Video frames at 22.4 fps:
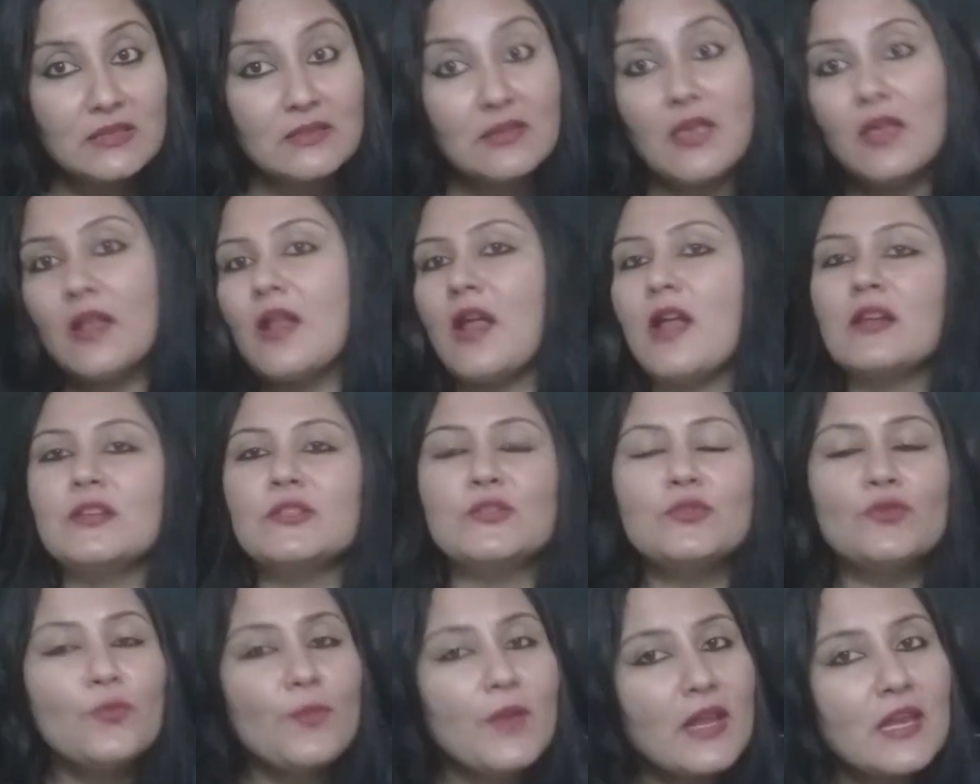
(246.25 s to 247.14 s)
There are
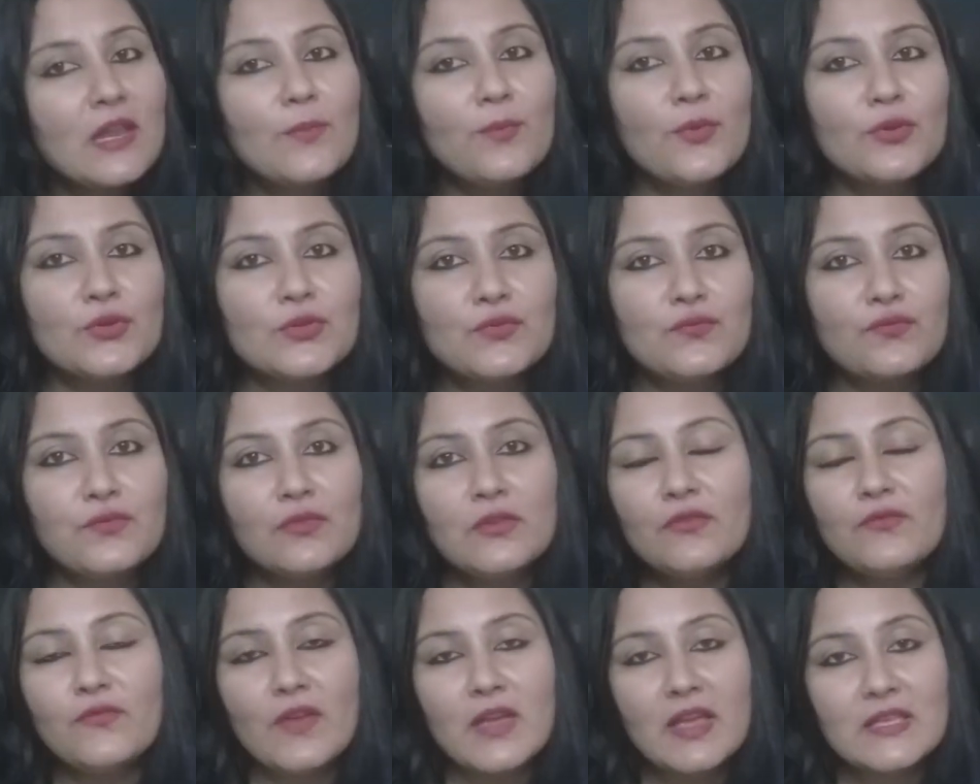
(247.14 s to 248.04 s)
so many
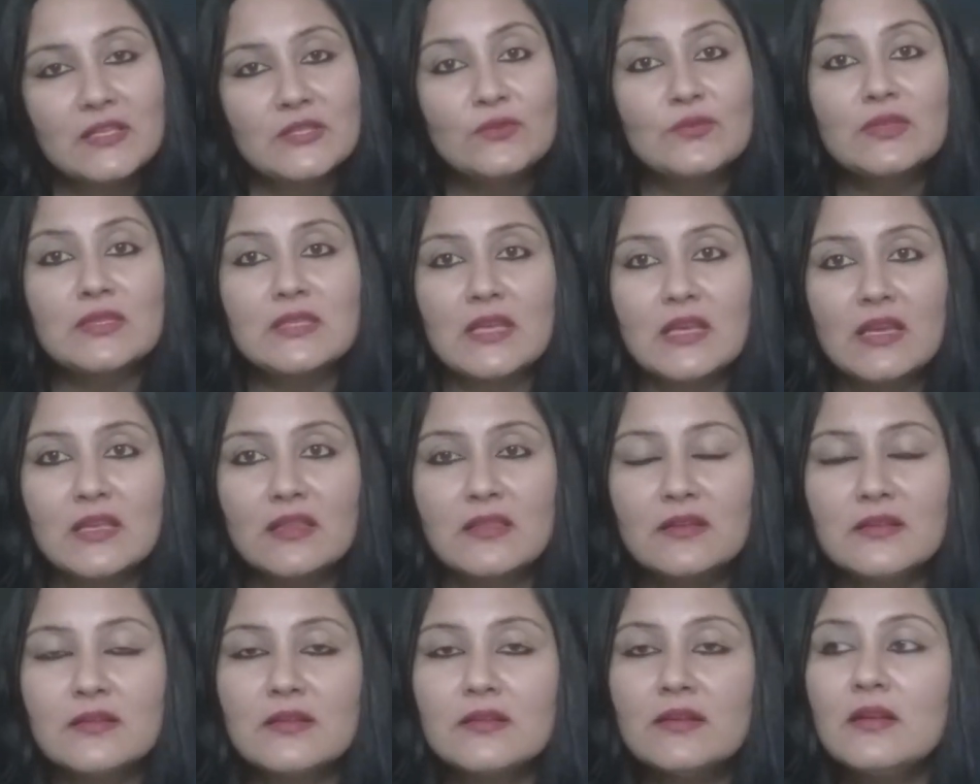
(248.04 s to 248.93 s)
beautiful ways to say
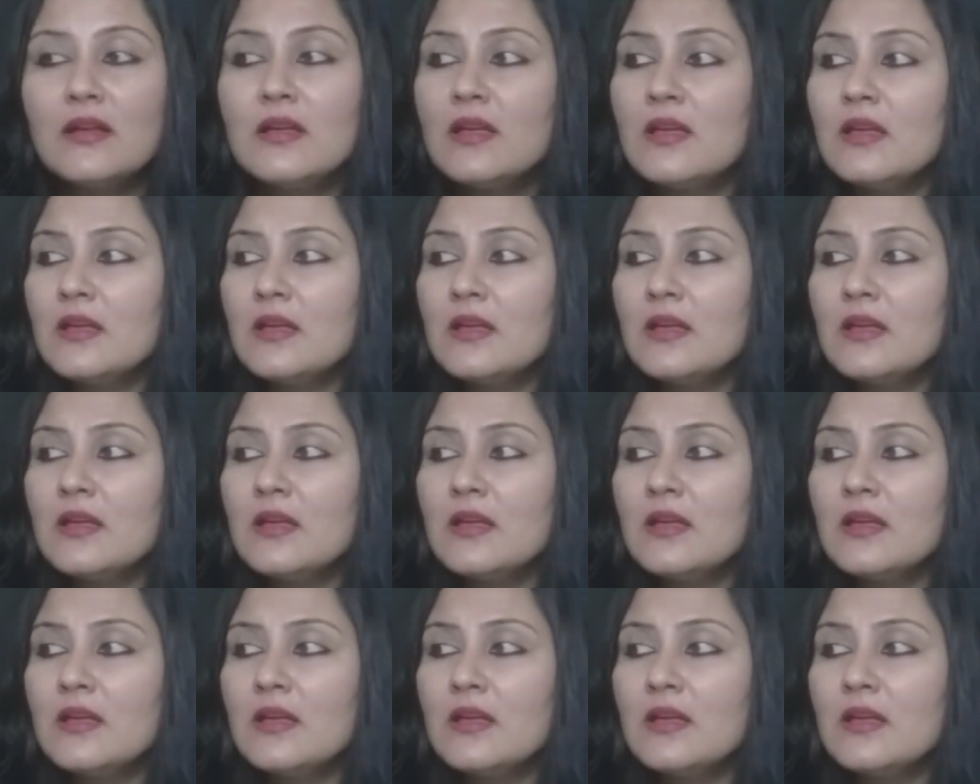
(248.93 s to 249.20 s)
the